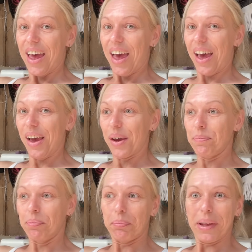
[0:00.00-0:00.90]

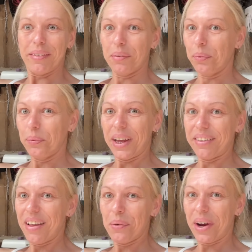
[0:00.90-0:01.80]
because we had
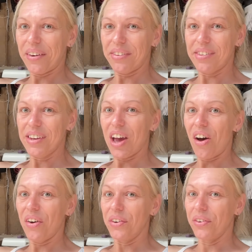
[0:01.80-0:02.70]
nowhere else to
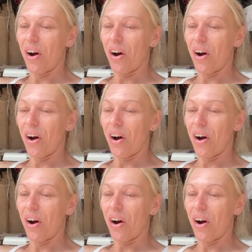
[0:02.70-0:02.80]
go.